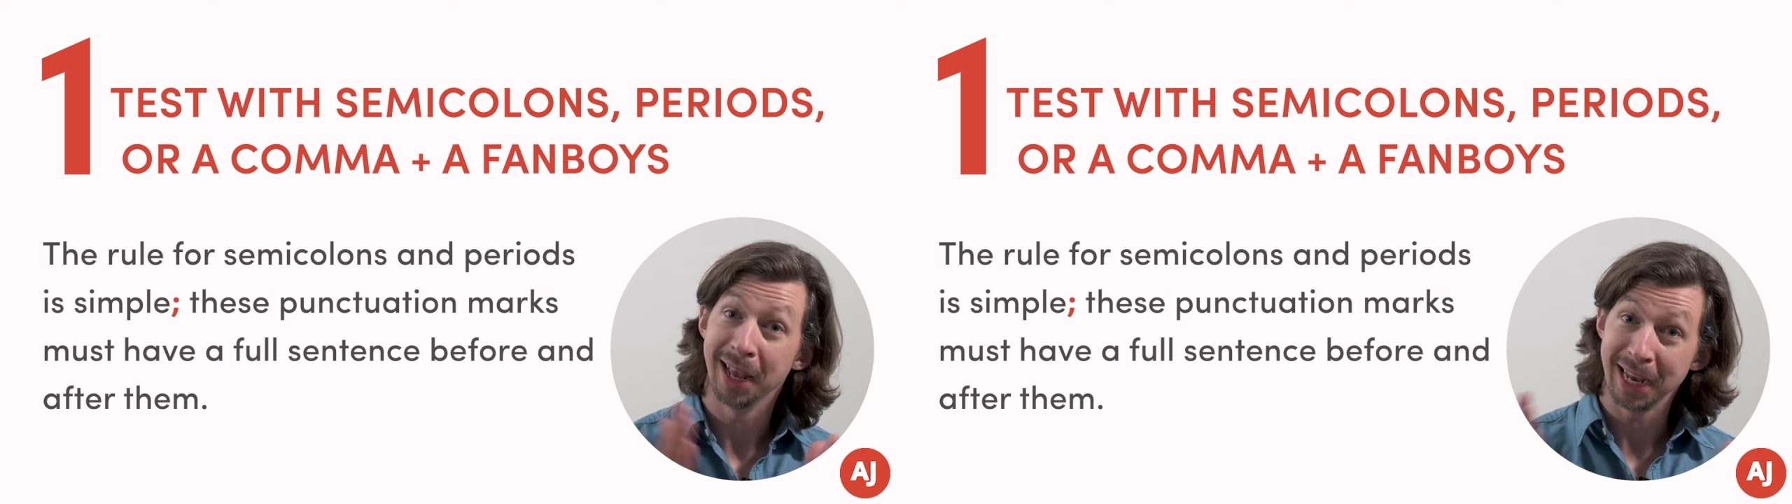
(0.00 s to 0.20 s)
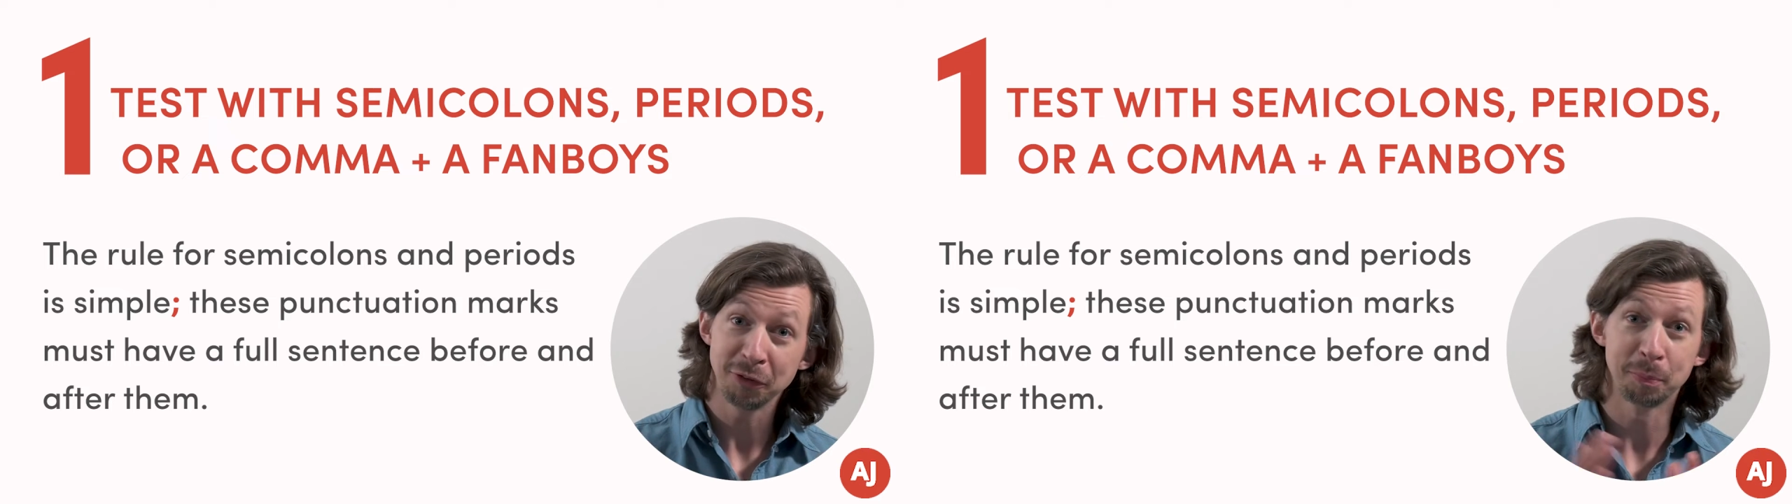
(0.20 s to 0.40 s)

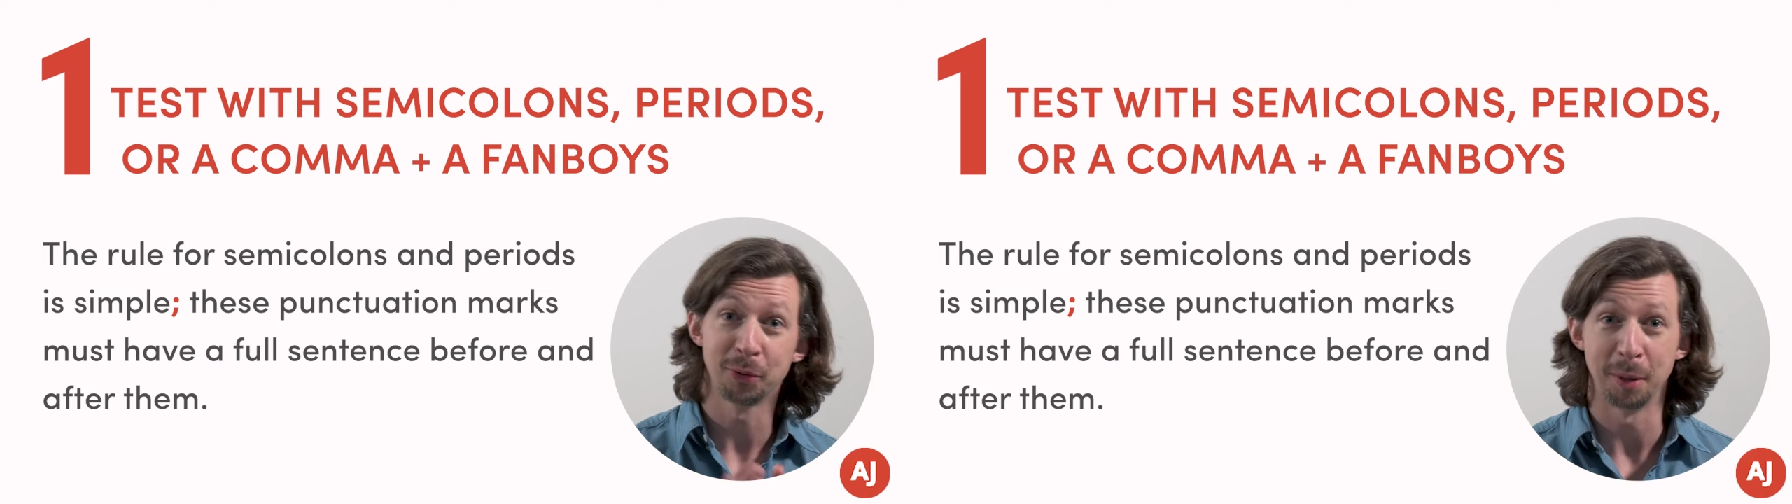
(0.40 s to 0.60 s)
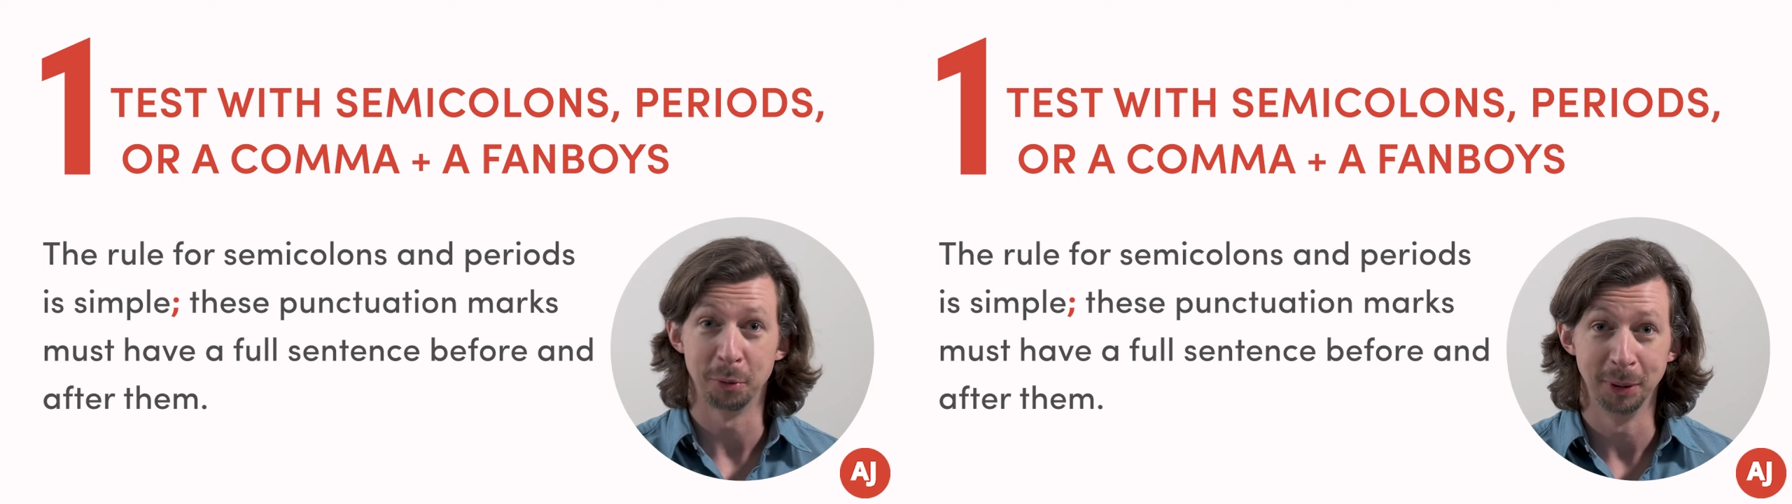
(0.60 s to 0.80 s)
it's
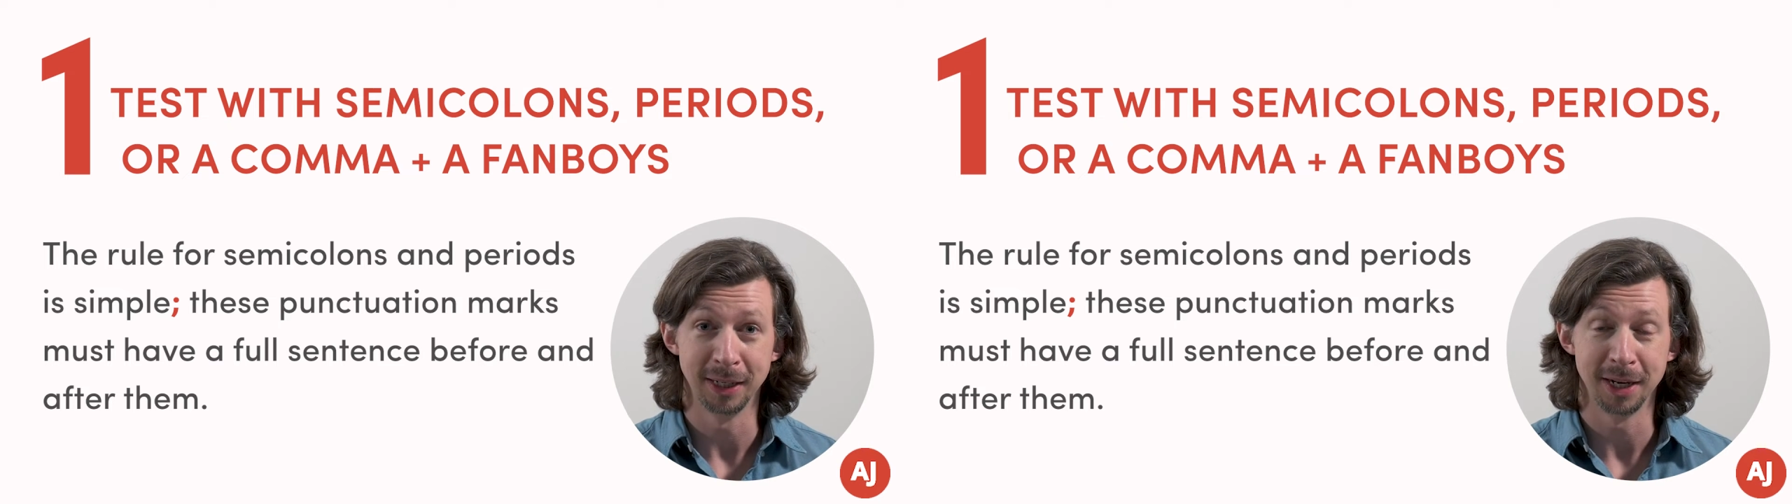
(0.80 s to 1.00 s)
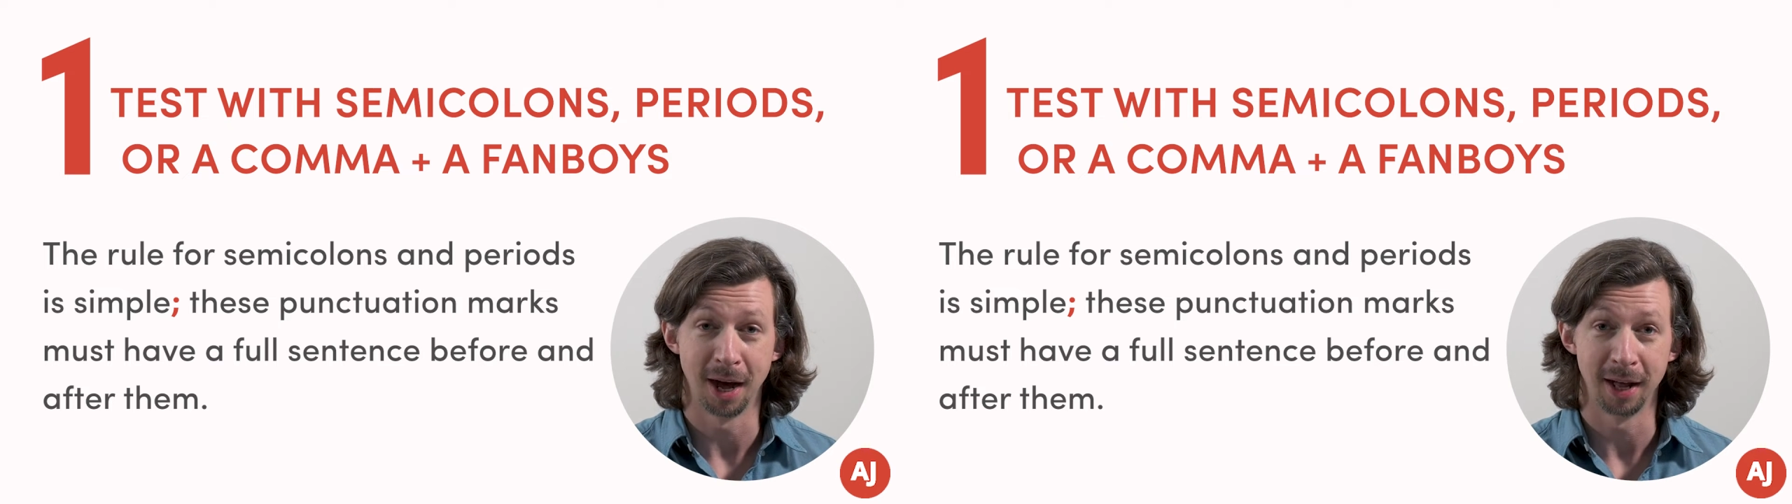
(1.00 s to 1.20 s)
probably
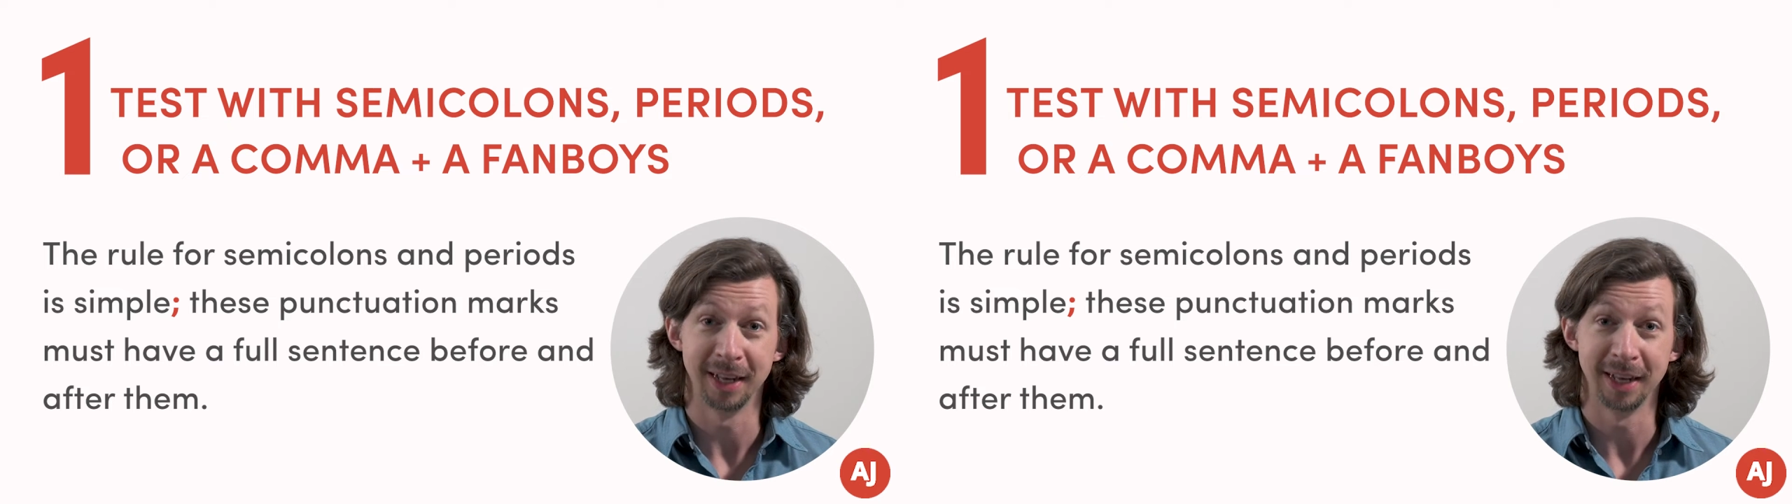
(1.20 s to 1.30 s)
not